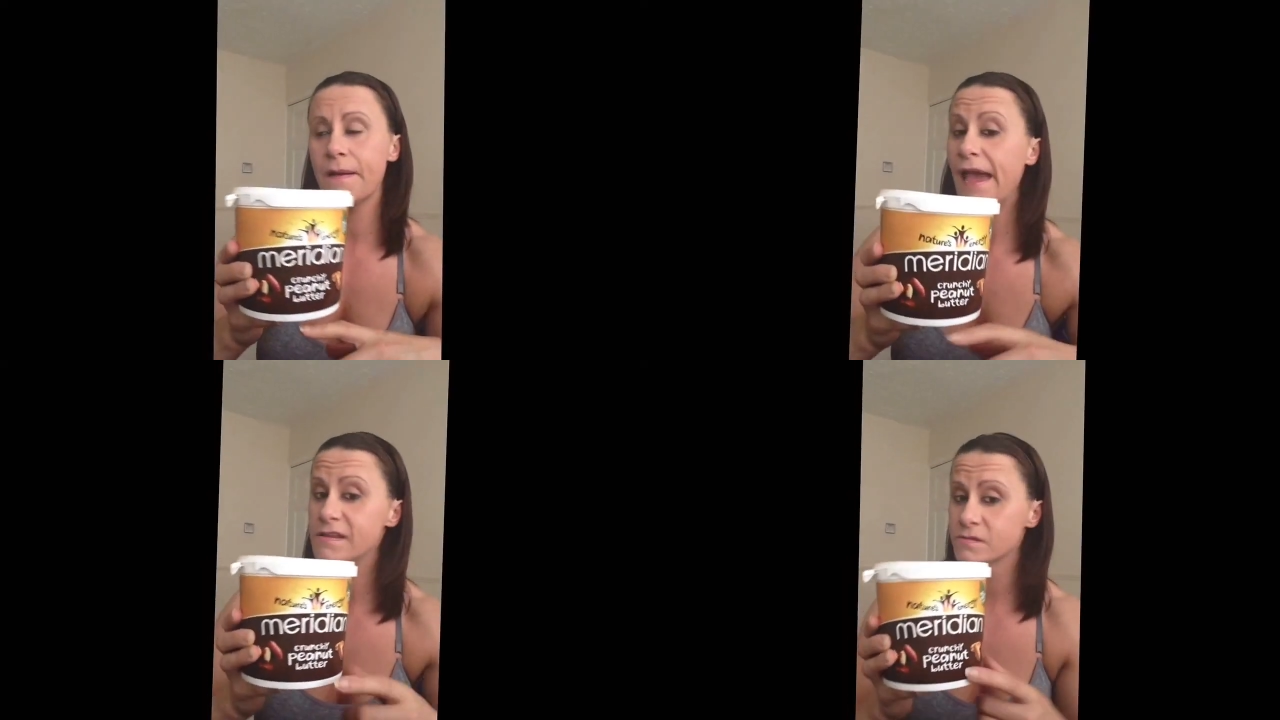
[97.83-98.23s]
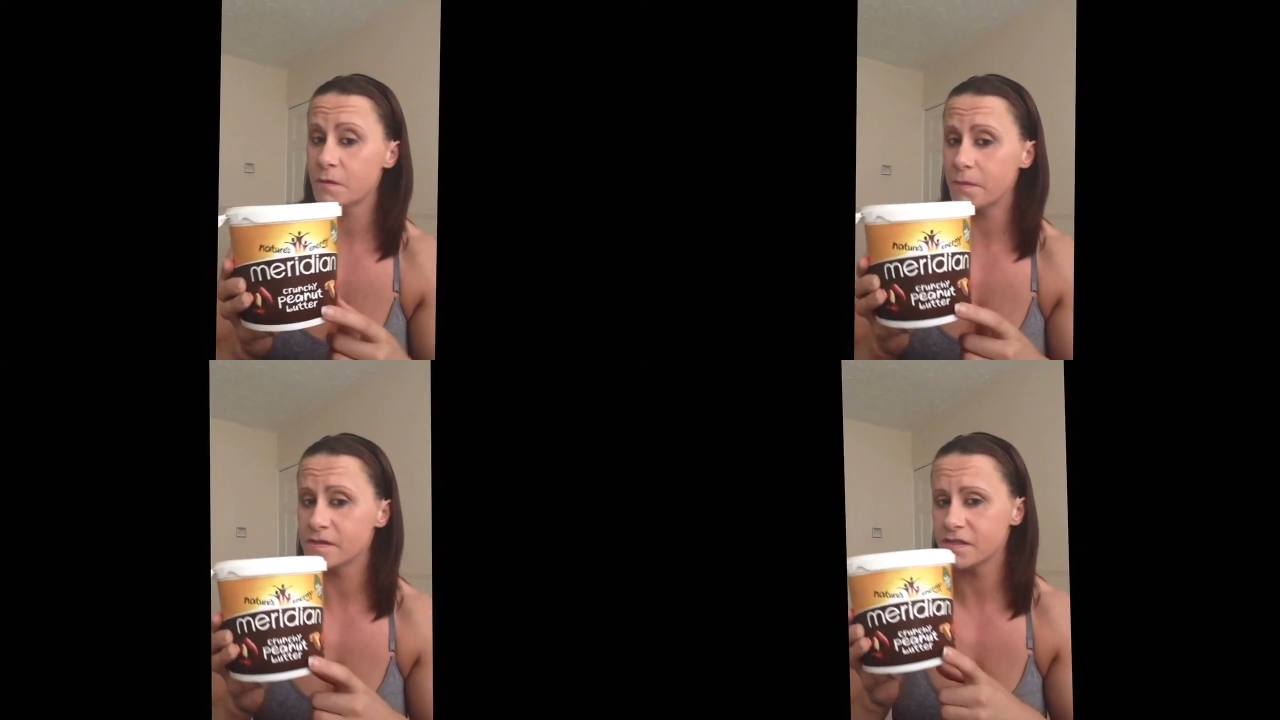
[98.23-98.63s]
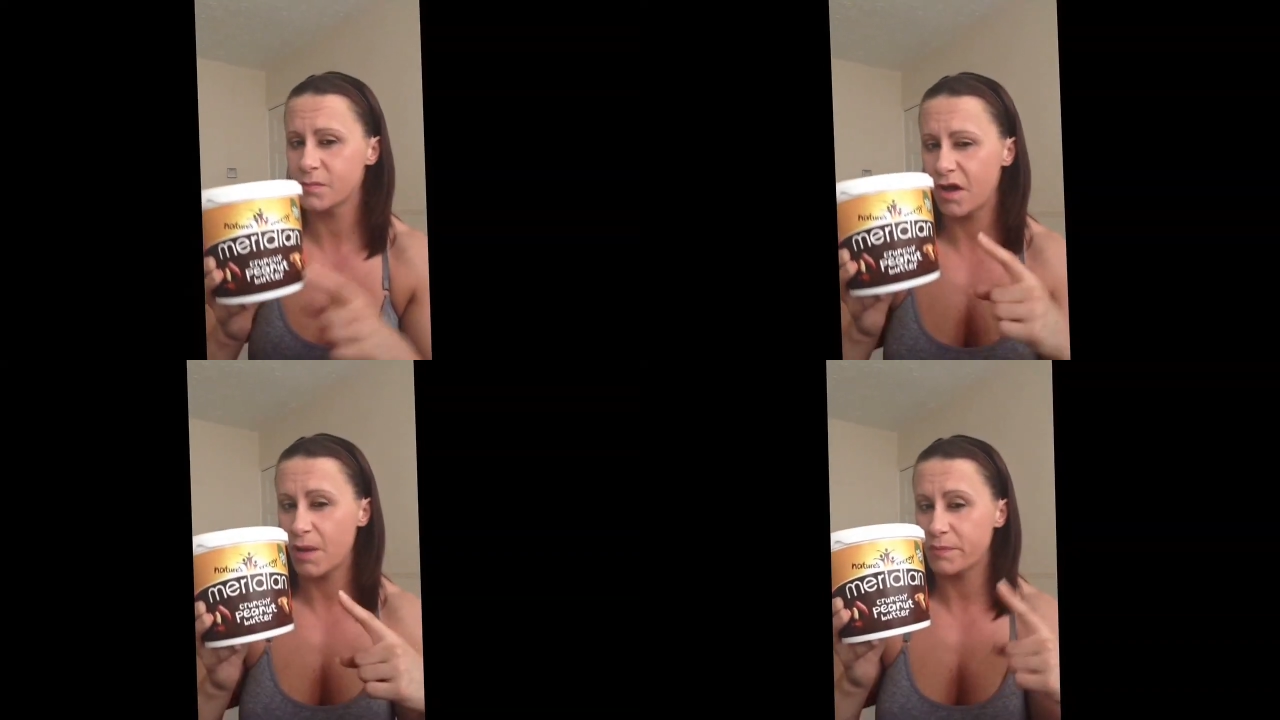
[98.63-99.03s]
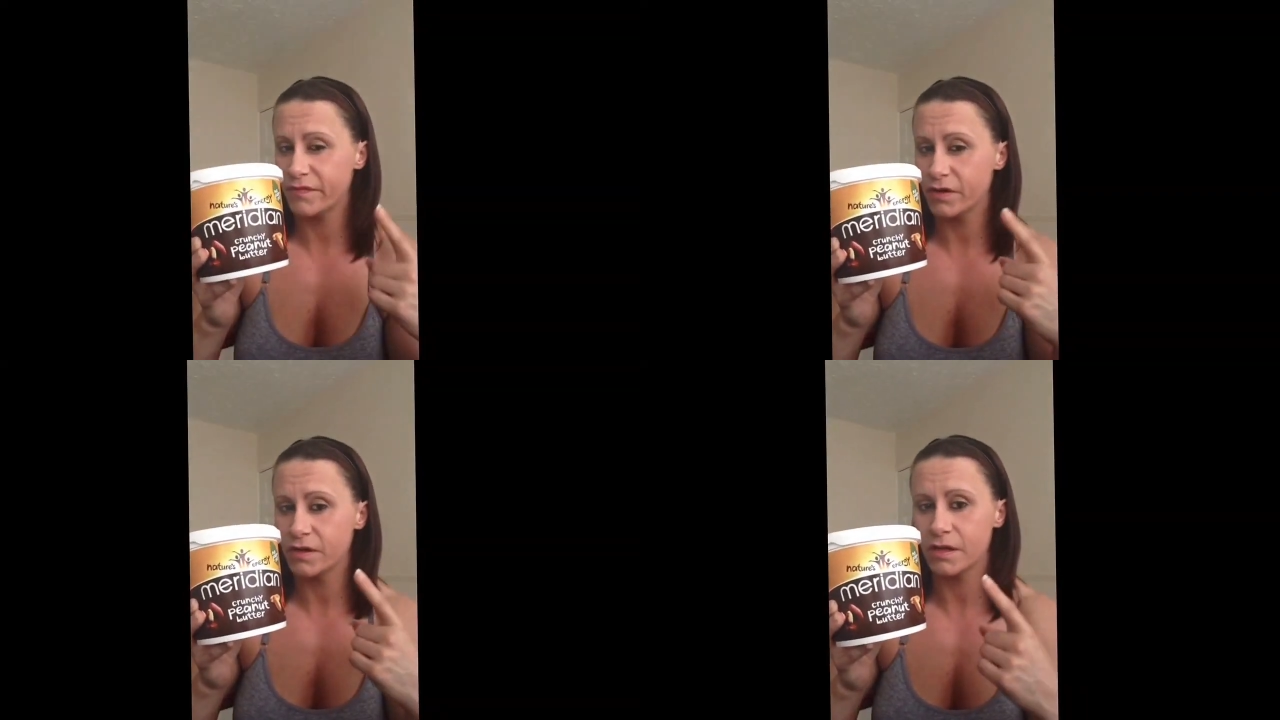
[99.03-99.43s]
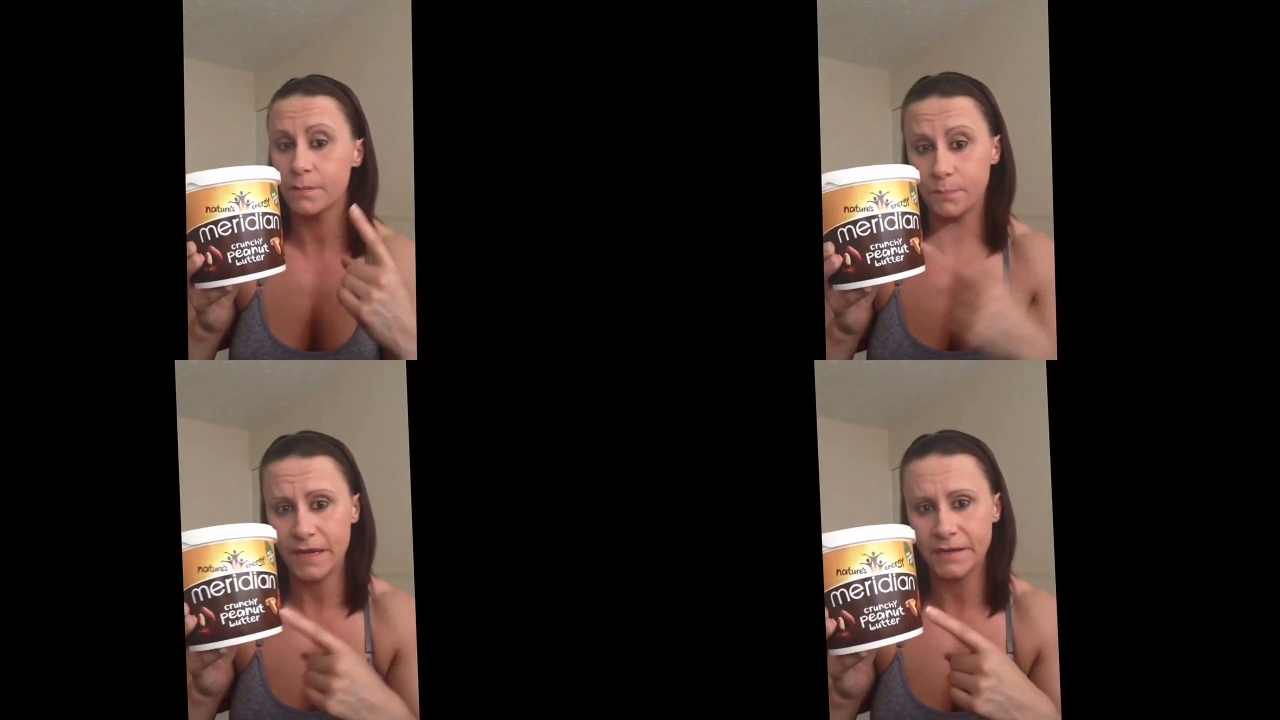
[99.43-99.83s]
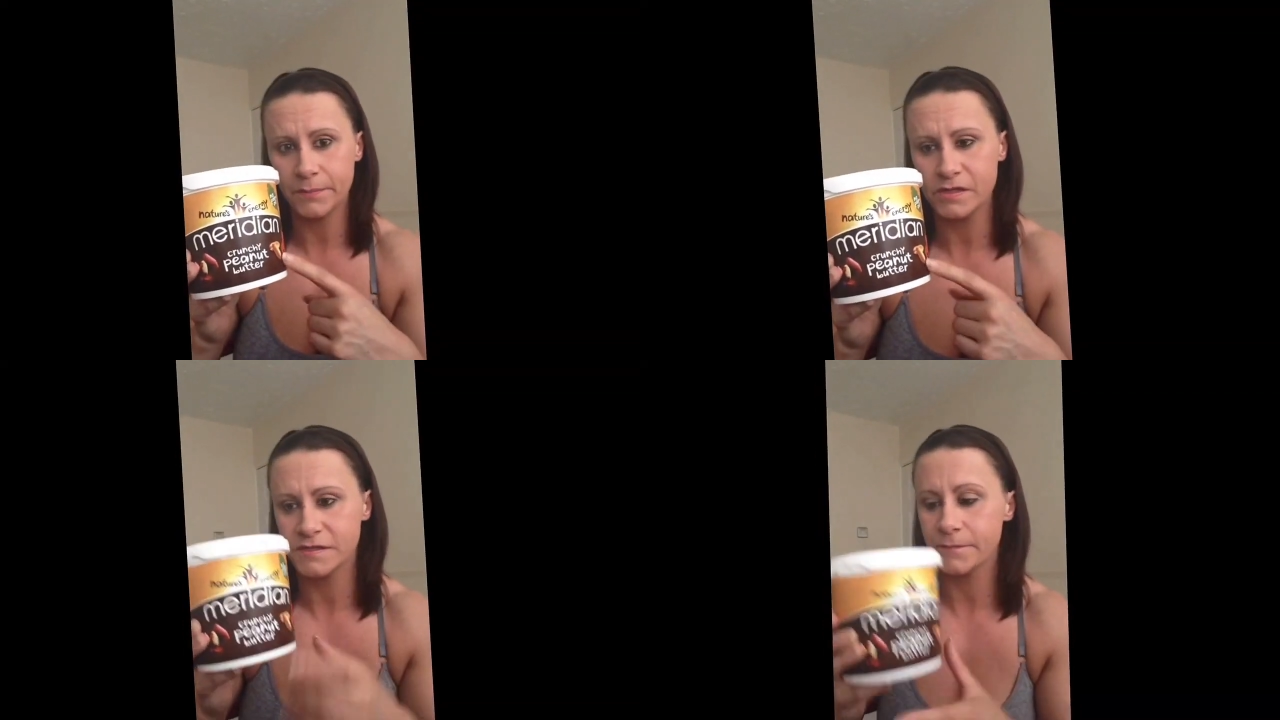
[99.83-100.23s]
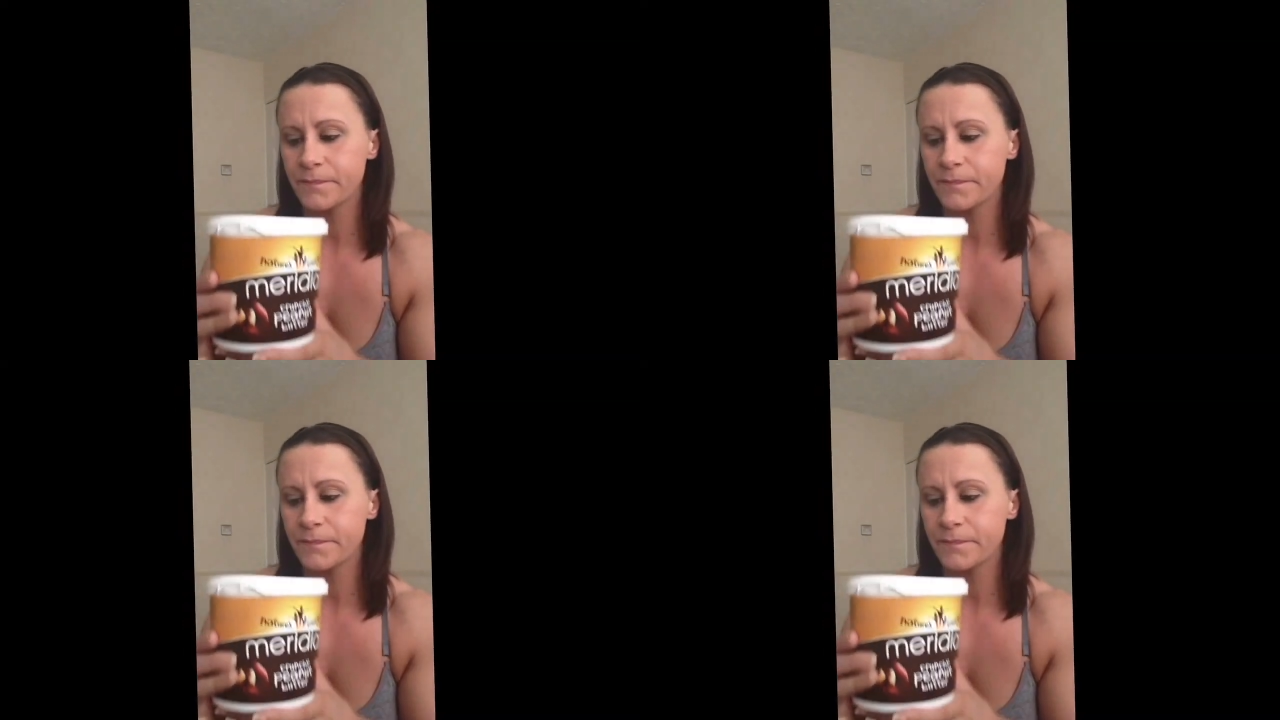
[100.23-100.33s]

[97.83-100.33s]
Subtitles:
hazelnut butter, but I prefer the peanut butter.